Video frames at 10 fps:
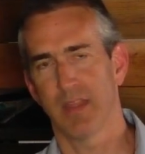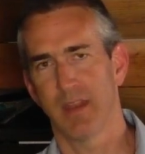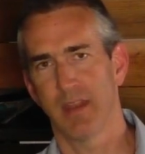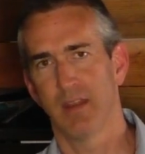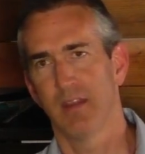
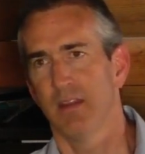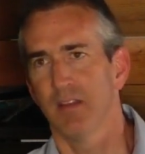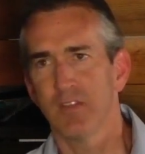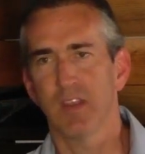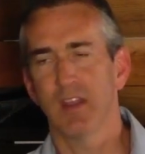then
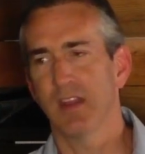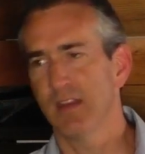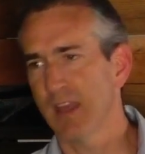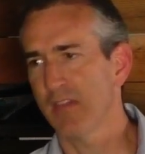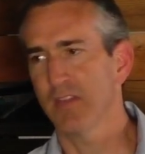sin
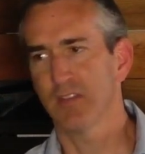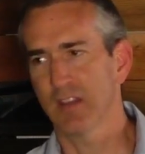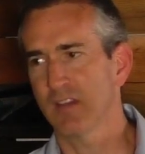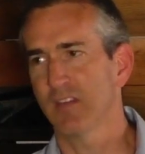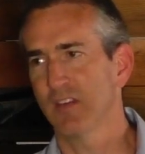and death and
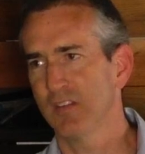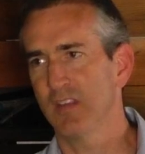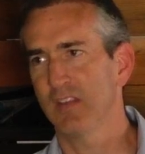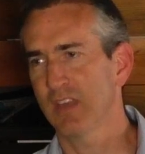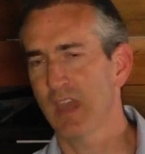sickness and
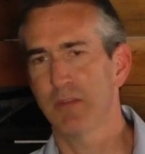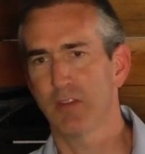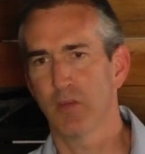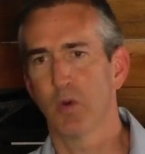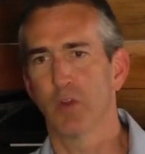disease came
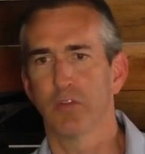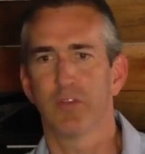into the world.